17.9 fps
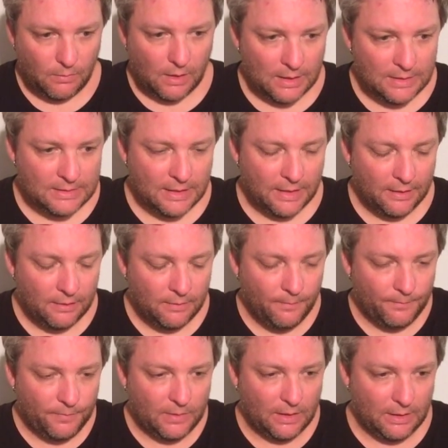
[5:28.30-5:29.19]
He said,
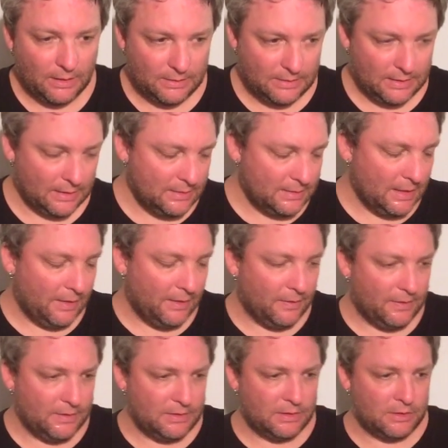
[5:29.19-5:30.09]
it did say
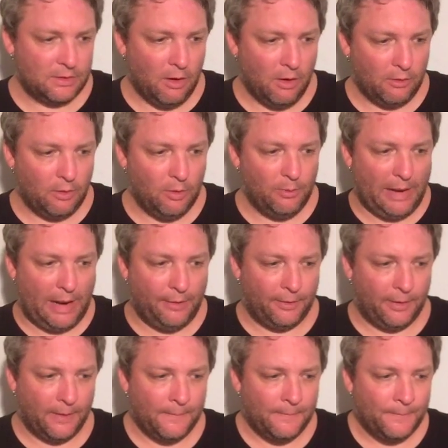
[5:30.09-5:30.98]
that this is cocoa
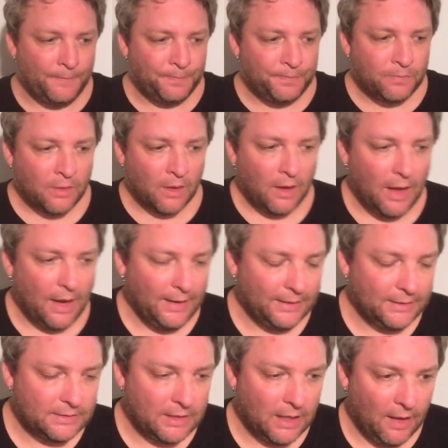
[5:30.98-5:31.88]
powder, and
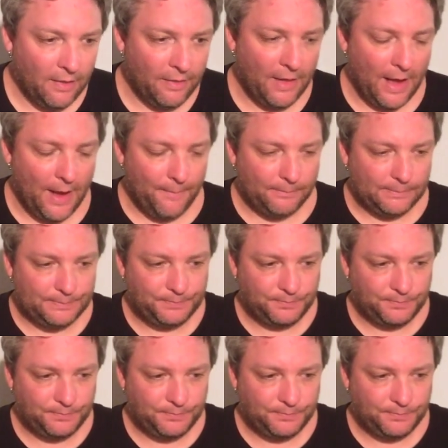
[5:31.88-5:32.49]
it's got that